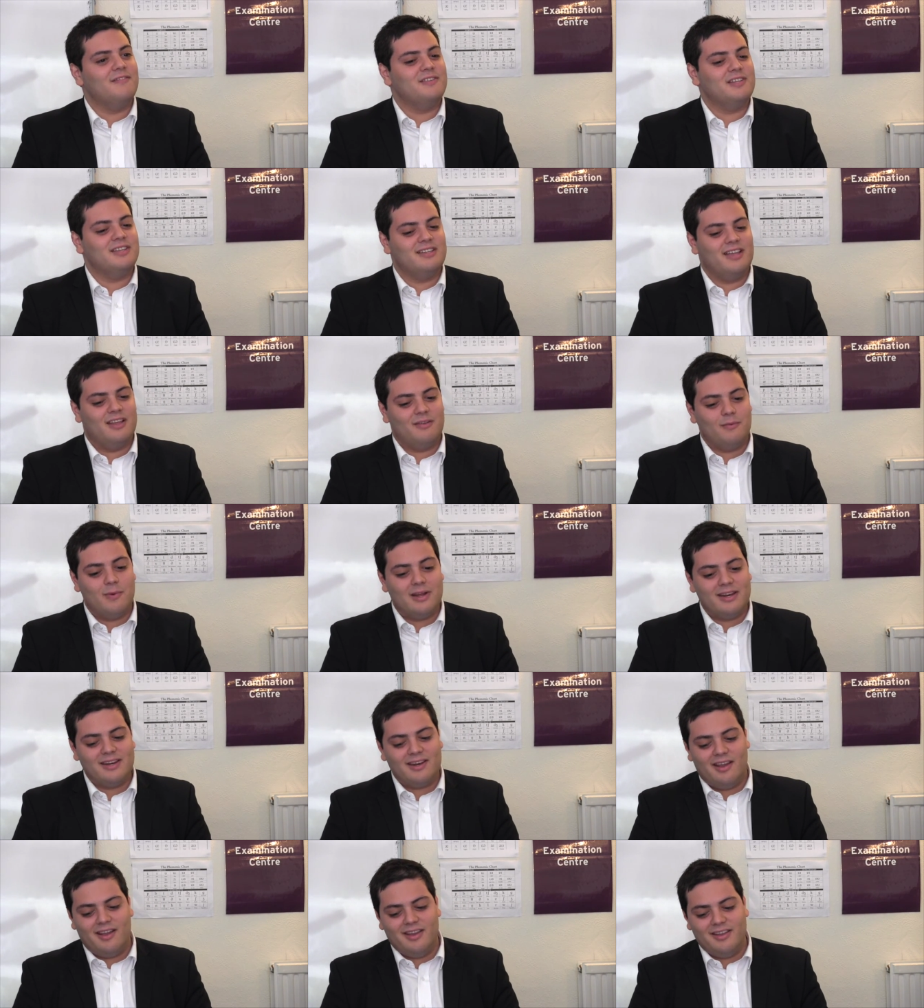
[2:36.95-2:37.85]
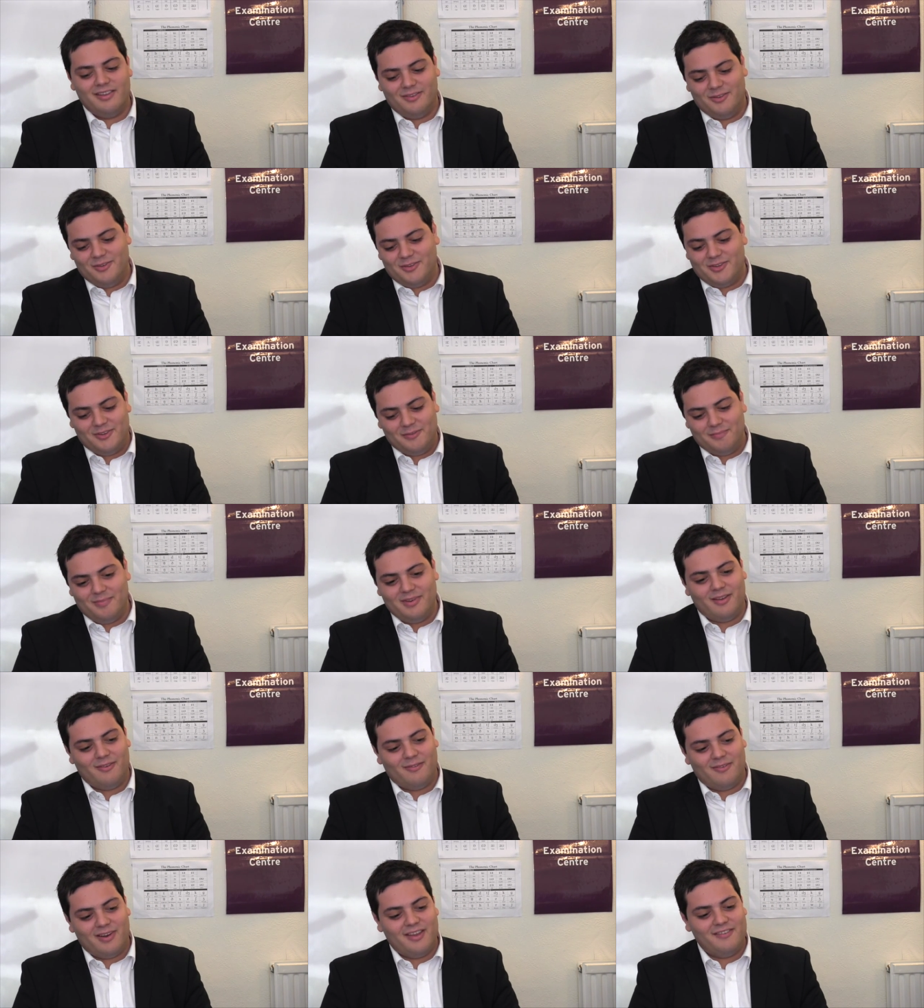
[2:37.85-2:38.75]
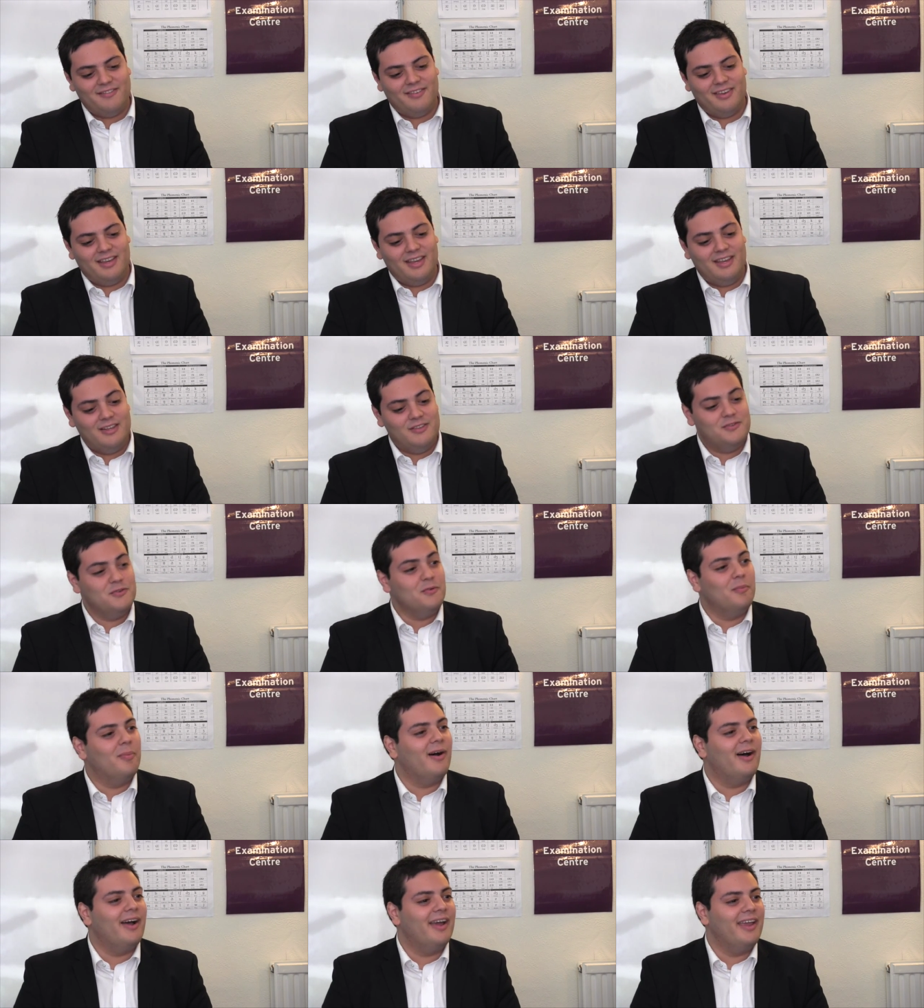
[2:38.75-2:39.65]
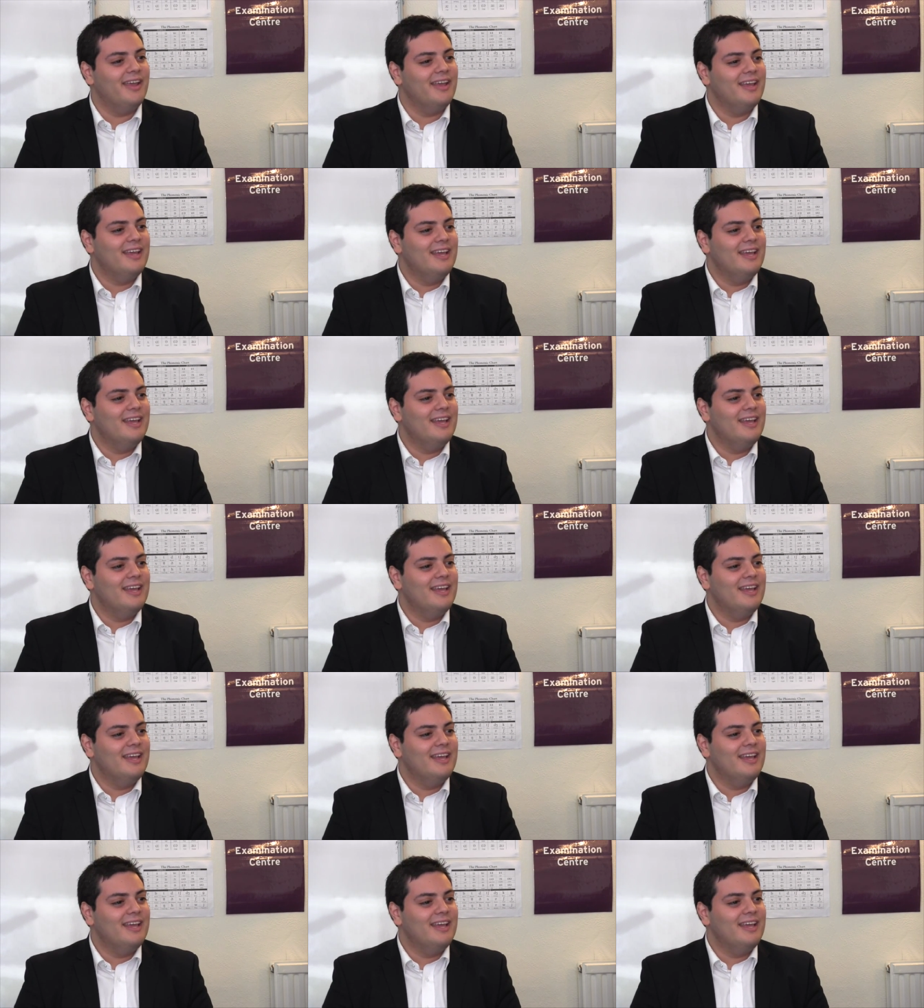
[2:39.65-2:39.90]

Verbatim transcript: After that, one night you should be arriving in Dubai.